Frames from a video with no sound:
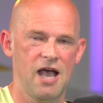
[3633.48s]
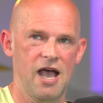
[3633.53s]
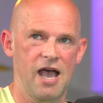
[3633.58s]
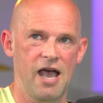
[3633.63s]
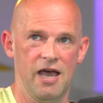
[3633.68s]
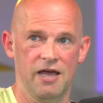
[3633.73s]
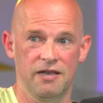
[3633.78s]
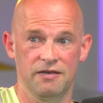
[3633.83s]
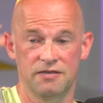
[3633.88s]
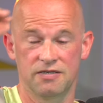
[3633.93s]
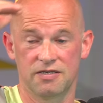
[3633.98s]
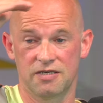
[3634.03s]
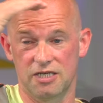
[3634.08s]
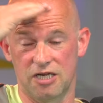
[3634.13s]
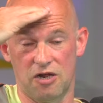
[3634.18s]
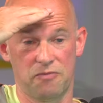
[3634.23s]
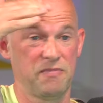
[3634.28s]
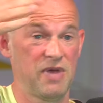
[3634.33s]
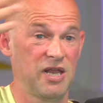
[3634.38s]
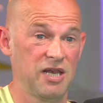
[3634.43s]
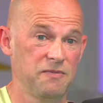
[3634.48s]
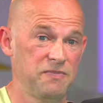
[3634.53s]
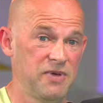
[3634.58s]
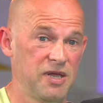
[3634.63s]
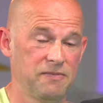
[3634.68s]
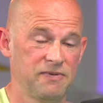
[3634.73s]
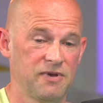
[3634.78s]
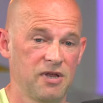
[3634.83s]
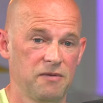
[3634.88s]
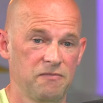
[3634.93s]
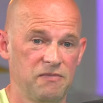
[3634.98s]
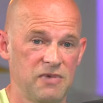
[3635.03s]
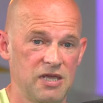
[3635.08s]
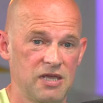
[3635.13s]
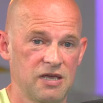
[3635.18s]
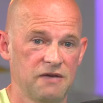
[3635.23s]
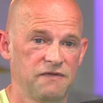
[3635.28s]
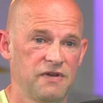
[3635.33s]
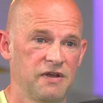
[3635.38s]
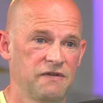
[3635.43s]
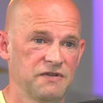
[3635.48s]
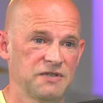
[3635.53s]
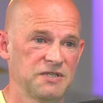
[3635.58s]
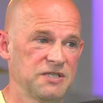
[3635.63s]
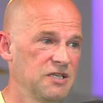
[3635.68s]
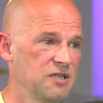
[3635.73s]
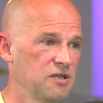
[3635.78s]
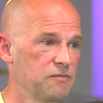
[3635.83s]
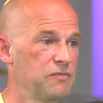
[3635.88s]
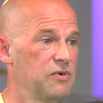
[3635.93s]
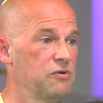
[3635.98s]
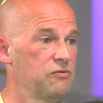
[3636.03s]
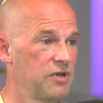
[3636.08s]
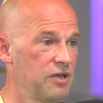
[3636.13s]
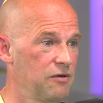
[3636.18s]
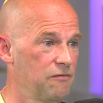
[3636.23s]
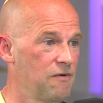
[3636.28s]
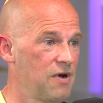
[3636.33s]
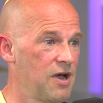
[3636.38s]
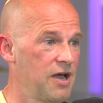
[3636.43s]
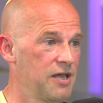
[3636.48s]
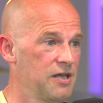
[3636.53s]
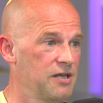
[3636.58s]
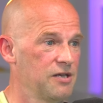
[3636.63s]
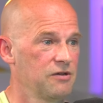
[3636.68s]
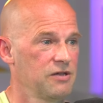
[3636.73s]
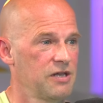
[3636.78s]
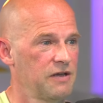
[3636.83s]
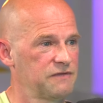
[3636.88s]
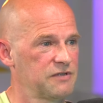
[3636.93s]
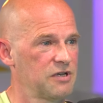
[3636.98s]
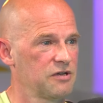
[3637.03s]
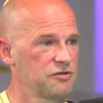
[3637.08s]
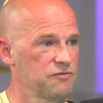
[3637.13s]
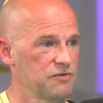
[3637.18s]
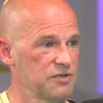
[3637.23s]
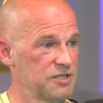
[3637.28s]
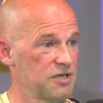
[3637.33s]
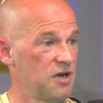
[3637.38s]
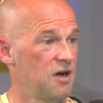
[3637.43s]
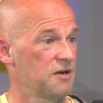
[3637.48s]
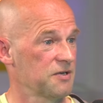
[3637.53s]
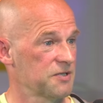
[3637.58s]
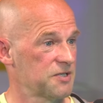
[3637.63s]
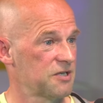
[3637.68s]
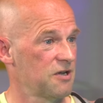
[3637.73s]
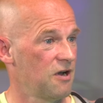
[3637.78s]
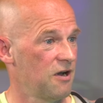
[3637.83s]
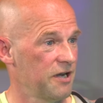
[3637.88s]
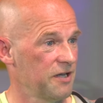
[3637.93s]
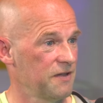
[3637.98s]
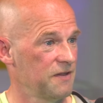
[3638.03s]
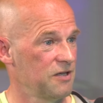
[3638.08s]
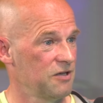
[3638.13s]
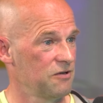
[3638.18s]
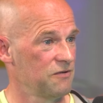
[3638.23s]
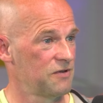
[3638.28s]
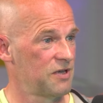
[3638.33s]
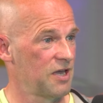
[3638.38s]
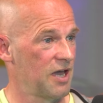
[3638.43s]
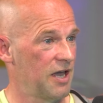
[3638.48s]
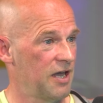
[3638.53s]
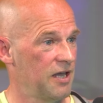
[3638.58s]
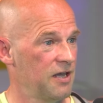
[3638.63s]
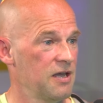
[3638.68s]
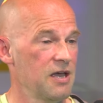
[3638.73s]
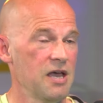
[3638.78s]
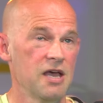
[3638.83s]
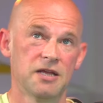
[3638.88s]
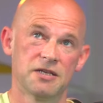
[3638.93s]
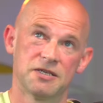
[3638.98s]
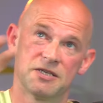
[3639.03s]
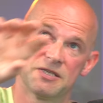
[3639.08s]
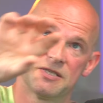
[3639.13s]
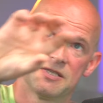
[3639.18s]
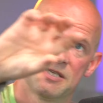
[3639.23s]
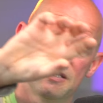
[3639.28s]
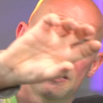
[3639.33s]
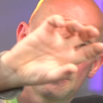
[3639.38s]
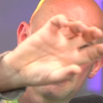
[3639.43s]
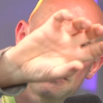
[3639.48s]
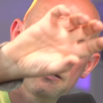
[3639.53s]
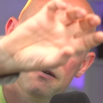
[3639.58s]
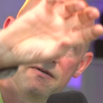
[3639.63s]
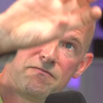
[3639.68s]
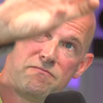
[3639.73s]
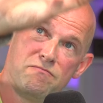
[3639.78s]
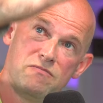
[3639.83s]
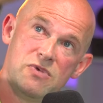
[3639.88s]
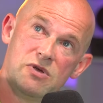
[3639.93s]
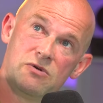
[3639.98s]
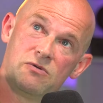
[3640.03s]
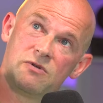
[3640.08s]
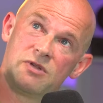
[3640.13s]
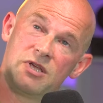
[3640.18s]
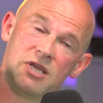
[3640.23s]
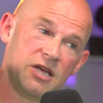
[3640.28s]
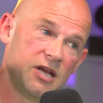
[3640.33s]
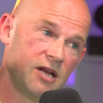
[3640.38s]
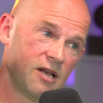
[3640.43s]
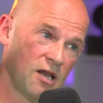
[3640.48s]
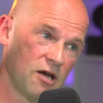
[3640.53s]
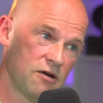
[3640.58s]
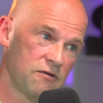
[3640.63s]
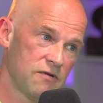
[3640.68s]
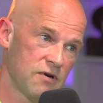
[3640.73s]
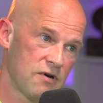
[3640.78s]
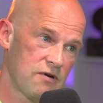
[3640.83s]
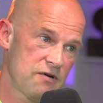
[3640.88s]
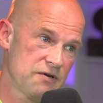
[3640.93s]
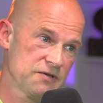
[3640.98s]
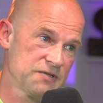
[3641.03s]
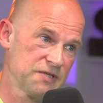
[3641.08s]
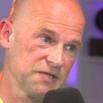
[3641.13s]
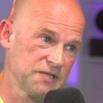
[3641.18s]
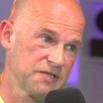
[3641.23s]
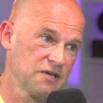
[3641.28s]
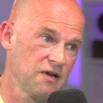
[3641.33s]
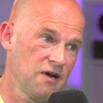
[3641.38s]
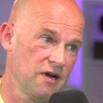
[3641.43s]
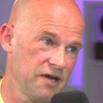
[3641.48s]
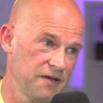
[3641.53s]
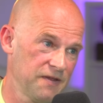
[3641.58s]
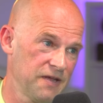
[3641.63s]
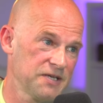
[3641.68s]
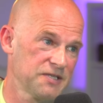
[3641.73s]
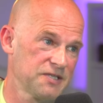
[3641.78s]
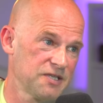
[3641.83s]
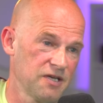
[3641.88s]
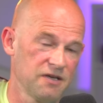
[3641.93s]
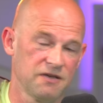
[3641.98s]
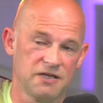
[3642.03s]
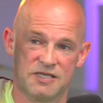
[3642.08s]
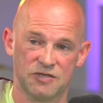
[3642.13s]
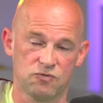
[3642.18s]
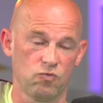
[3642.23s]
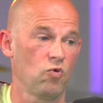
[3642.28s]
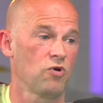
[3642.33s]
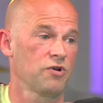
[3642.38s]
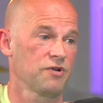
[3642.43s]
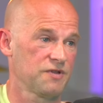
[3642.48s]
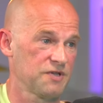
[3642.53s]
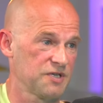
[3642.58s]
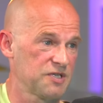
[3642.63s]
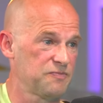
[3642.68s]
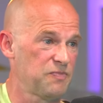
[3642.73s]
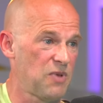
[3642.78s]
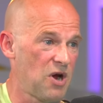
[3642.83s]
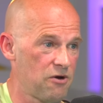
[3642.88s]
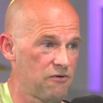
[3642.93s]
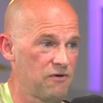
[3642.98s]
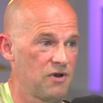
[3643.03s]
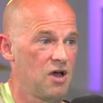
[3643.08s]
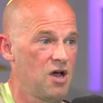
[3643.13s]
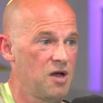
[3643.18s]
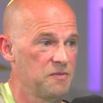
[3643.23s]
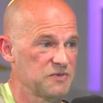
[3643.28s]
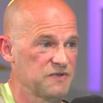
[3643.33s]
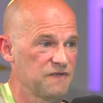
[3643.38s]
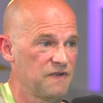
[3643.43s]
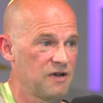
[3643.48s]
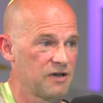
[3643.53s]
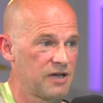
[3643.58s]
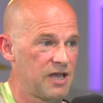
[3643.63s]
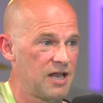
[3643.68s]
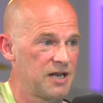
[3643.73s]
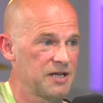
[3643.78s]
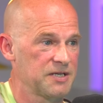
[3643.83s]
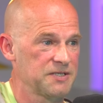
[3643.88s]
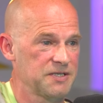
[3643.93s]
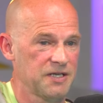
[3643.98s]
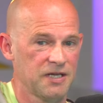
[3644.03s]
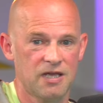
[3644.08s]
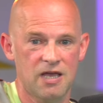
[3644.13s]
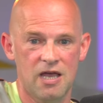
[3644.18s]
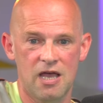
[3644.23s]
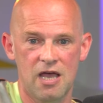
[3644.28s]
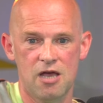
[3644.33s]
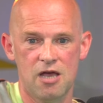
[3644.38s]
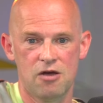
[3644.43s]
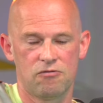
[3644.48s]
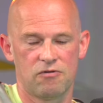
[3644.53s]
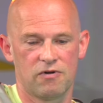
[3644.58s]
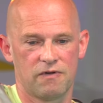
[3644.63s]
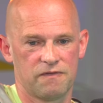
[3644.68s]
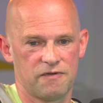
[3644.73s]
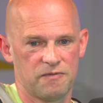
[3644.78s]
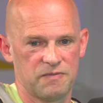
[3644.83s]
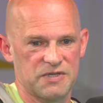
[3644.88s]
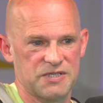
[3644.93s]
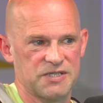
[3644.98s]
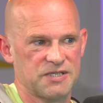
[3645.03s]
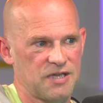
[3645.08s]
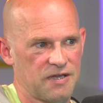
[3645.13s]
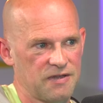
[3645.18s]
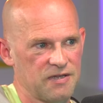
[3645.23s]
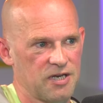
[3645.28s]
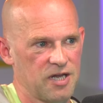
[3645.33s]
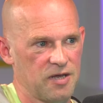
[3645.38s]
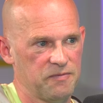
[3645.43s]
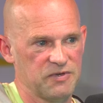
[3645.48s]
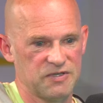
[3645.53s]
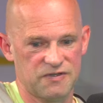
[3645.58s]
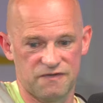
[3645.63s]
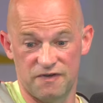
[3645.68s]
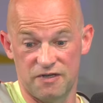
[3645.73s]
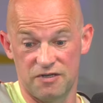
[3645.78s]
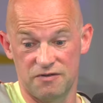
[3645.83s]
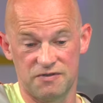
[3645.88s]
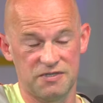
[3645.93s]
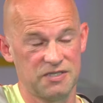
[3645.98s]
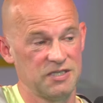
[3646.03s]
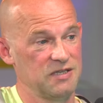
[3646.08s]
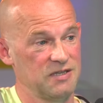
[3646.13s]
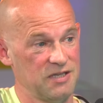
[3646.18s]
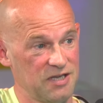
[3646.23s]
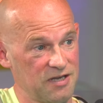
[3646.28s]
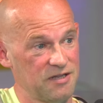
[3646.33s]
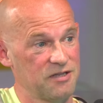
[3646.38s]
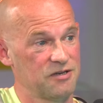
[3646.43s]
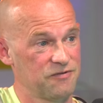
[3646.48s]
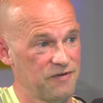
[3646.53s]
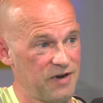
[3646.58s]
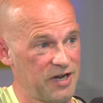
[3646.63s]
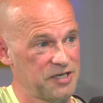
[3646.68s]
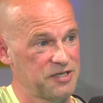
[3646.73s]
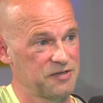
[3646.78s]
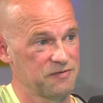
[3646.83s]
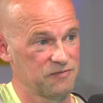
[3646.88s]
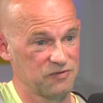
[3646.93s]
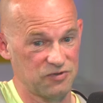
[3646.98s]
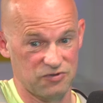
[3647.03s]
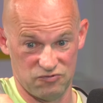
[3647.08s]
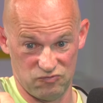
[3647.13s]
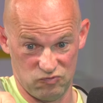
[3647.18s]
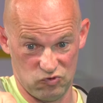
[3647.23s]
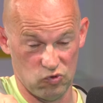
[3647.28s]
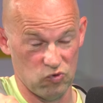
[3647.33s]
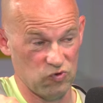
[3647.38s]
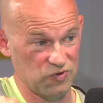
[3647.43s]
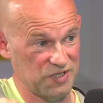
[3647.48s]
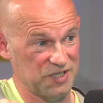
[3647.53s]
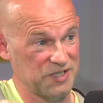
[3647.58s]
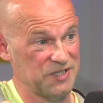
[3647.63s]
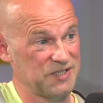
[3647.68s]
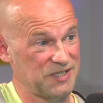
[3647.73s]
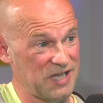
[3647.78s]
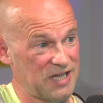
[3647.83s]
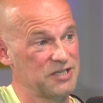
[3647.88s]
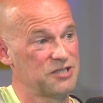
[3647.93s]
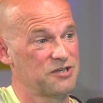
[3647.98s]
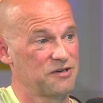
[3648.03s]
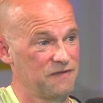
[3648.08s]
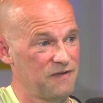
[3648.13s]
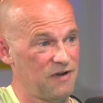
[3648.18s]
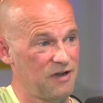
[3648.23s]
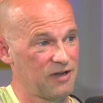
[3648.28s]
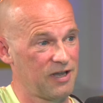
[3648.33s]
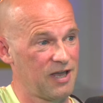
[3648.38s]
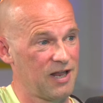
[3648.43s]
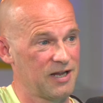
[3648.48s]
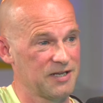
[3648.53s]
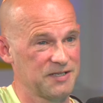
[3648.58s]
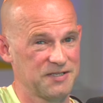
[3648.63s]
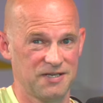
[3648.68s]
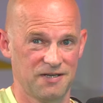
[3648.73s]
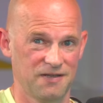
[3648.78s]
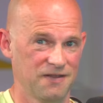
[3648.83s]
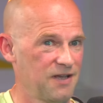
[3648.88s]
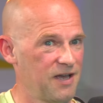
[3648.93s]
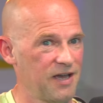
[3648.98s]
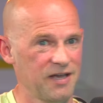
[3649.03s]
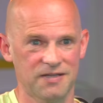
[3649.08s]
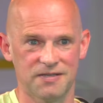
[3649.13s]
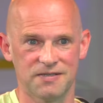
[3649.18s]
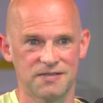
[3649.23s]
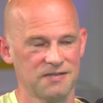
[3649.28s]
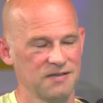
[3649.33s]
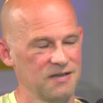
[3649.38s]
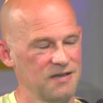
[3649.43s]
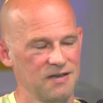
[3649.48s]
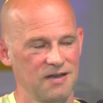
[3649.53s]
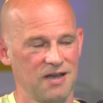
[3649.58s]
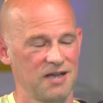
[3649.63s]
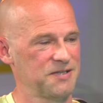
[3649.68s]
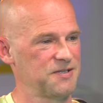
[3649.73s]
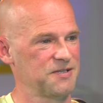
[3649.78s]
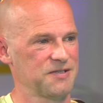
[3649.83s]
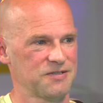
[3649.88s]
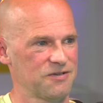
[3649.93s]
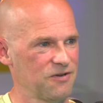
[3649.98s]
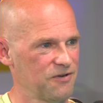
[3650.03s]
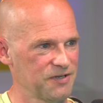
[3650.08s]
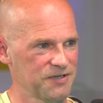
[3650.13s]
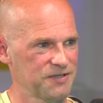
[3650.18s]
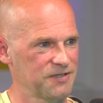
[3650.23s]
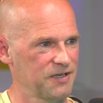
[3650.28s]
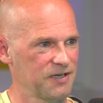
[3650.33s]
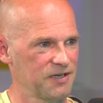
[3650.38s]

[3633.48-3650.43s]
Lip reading: And many people I meet have never seen the Milky Way. You have to go to a dark sky in the UK to see this sort of milky glow across the sky, and that's one of the spiral arms of our galaxy. Well, from the southern hemisphere, you see the other direction towards the center of our galaxy, and that's astonishing.